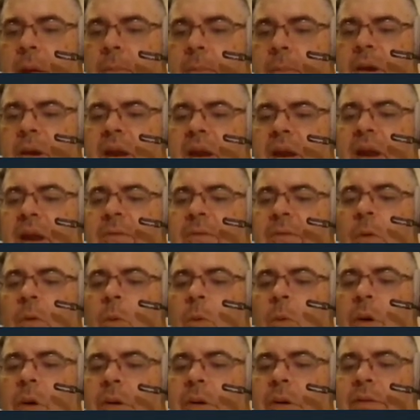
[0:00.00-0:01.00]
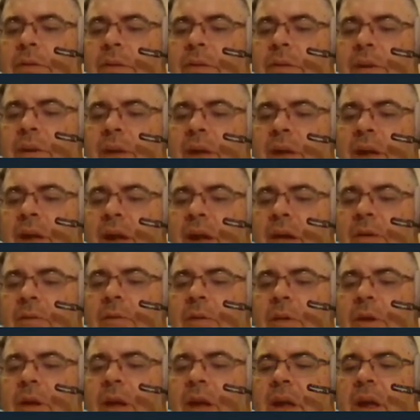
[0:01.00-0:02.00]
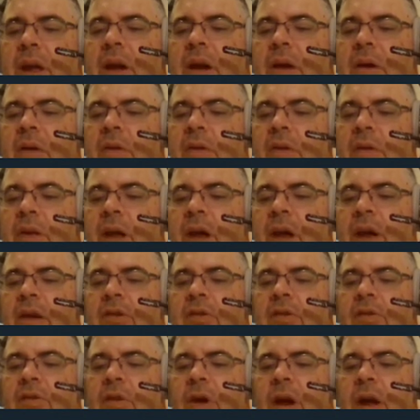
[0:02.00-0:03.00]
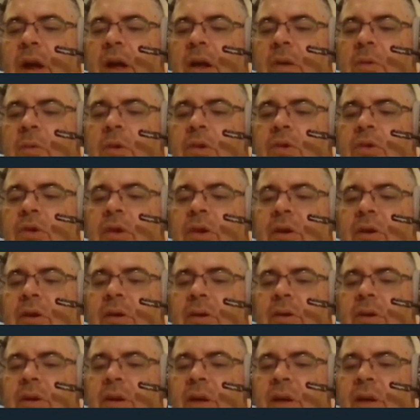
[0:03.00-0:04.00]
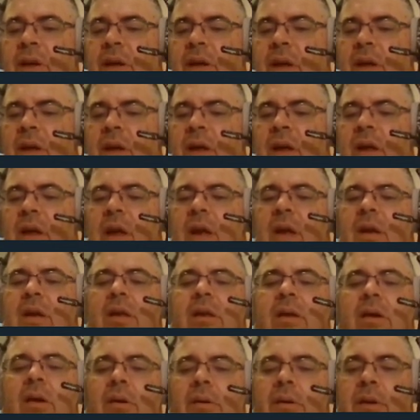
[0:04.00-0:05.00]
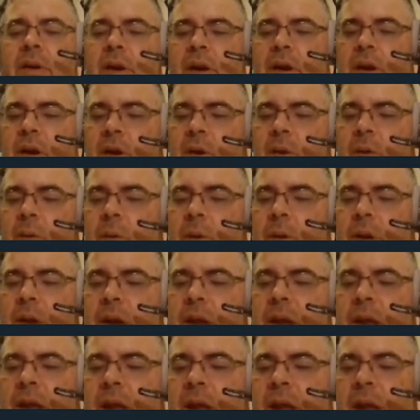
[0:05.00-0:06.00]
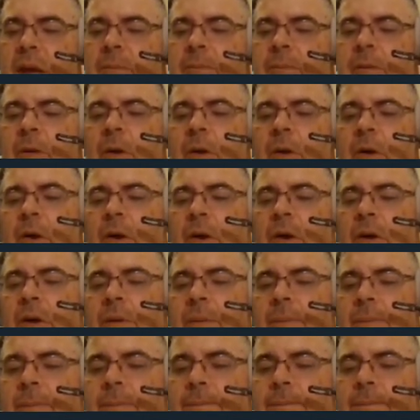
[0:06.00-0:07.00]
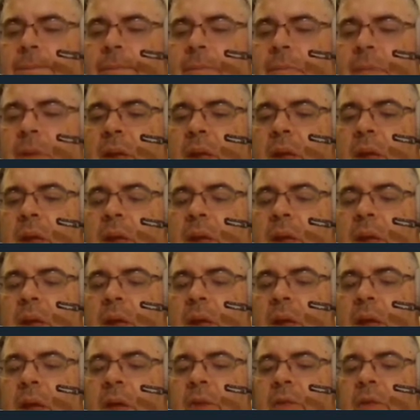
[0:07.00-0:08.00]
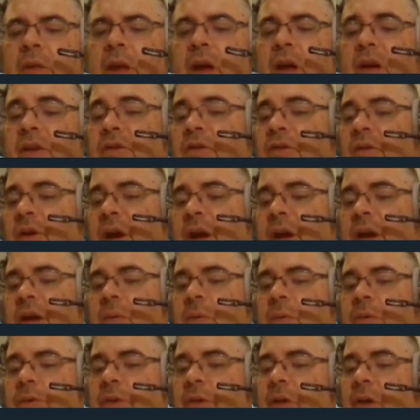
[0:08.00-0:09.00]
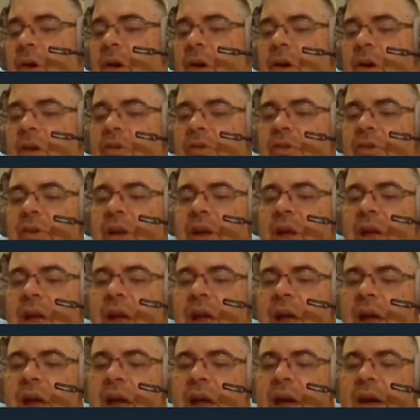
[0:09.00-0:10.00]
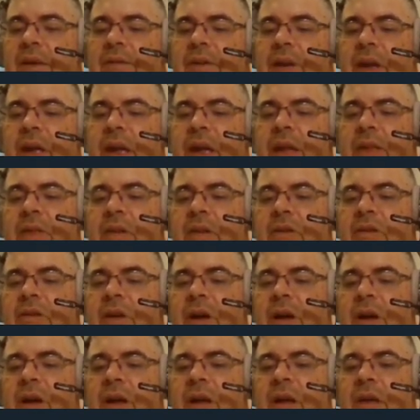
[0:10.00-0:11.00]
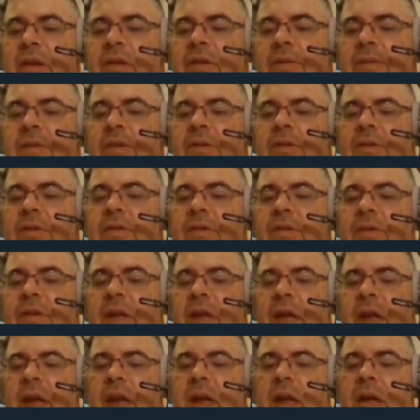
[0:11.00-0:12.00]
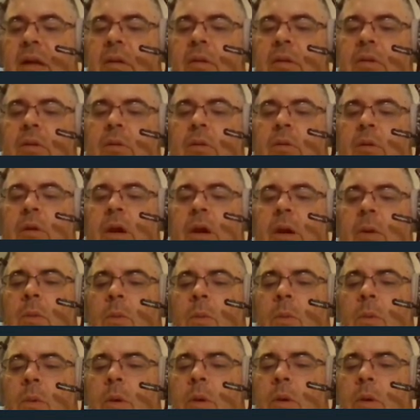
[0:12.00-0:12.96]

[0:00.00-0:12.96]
But it never worked. Every year the ice dragon returned. Adara knew it came for her. The ice dragon was large, half again the size of the scaled green